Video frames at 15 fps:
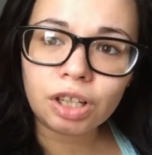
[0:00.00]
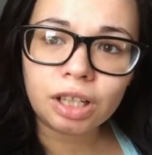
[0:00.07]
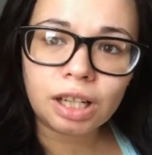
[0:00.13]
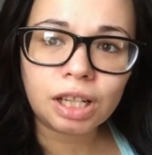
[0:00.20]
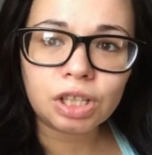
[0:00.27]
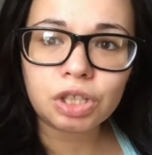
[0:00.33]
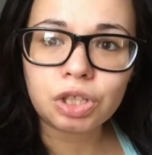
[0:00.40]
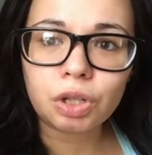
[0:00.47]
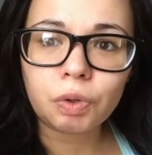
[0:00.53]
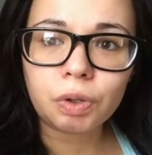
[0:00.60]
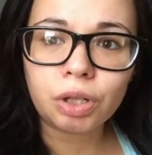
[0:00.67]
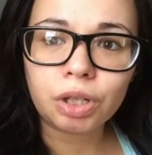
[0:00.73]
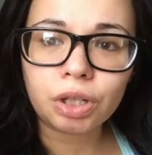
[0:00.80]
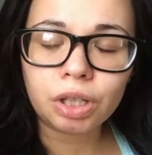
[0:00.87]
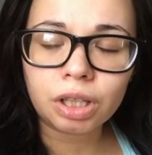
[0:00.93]
And I showed
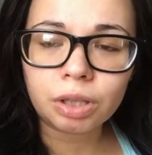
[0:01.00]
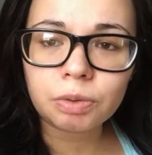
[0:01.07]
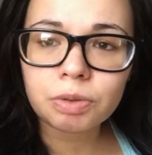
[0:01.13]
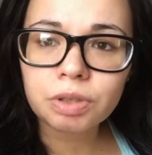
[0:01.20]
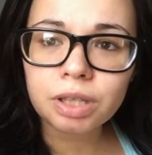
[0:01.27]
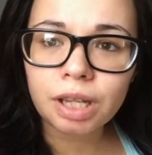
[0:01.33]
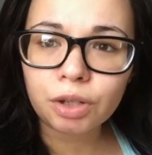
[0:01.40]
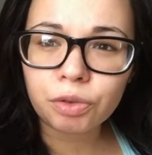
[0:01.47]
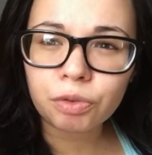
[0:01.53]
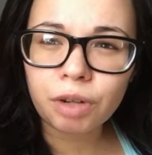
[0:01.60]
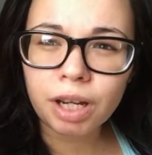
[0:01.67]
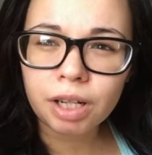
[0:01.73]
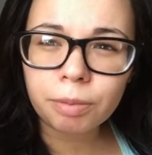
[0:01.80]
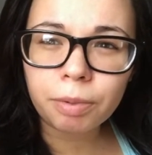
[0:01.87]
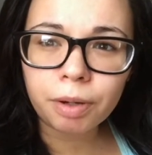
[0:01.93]
her, and it was like
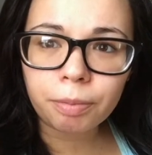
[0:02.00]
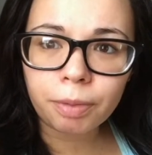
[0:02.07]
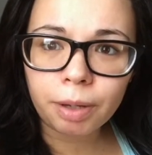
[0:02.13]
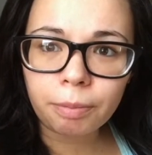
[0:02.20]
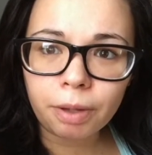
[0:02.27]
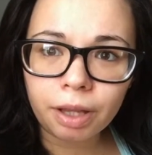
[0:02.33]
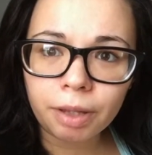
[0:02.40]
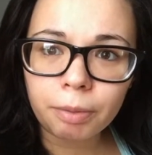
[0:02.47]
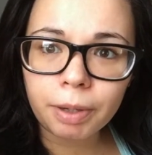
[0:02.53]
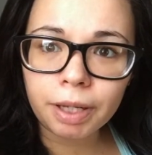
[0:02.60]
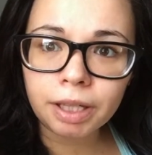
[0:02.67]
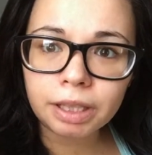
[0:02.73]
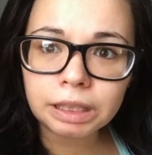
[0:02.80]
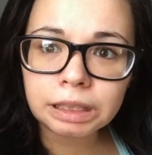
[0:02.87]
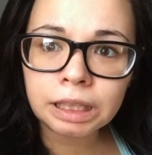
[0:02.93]
right above my belly
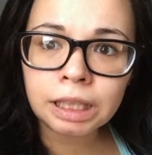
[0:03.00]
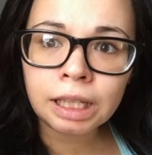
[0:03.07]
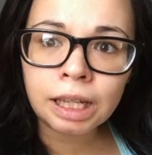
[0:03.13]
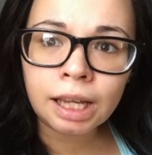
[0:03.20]
button,